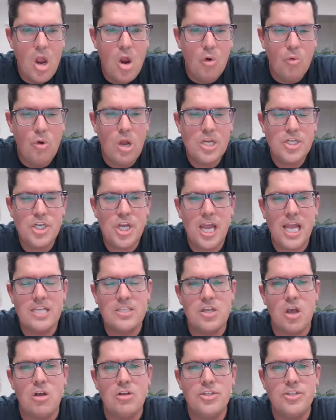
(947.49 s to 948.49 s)
Russia has
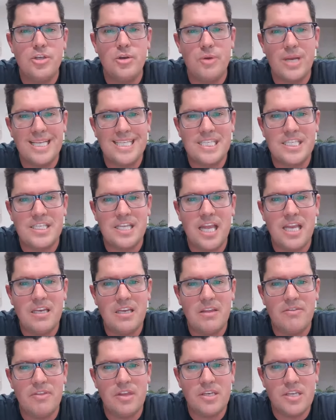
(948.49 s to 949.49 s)
also
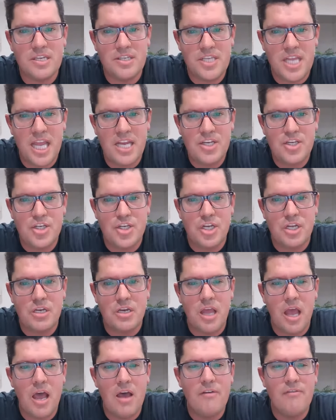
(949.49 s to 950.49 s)
extended the detention
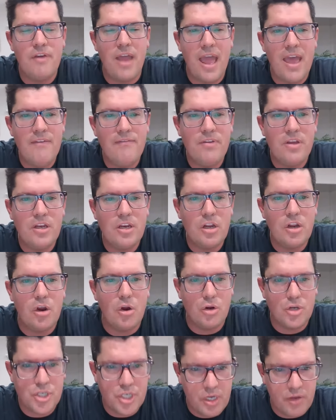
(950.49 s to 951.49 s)
of Evan
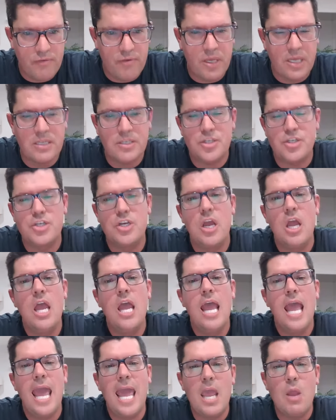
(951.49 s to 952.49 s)
Gershkovich,
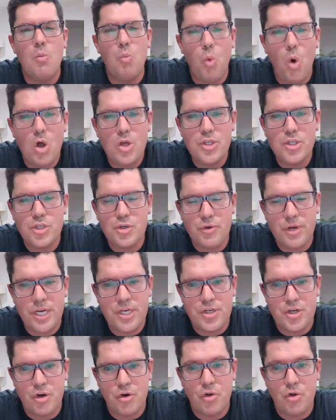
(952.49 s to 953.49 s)
a Wall Street
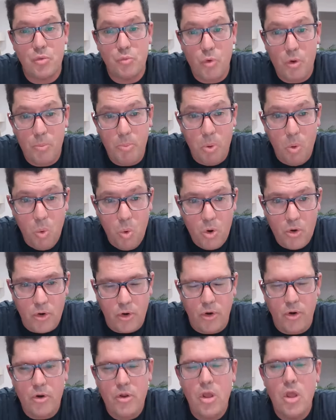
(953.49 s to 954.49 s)
Journal
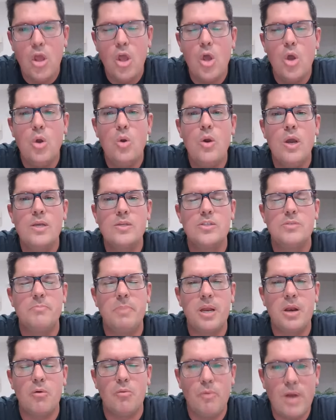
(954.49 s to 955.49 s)
reporter who has
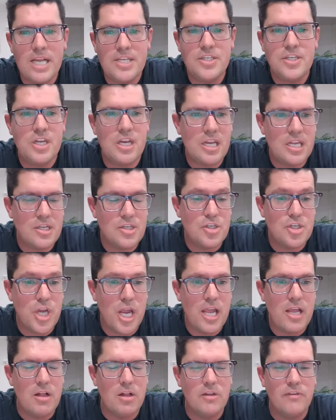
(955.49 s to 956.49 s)
been arrested and
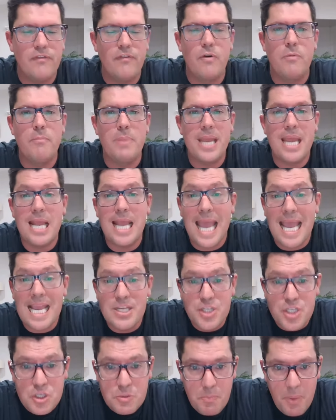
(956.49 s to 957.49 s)
jailed for being a
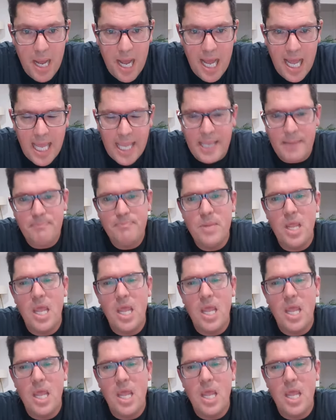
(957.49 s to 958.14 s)
spy.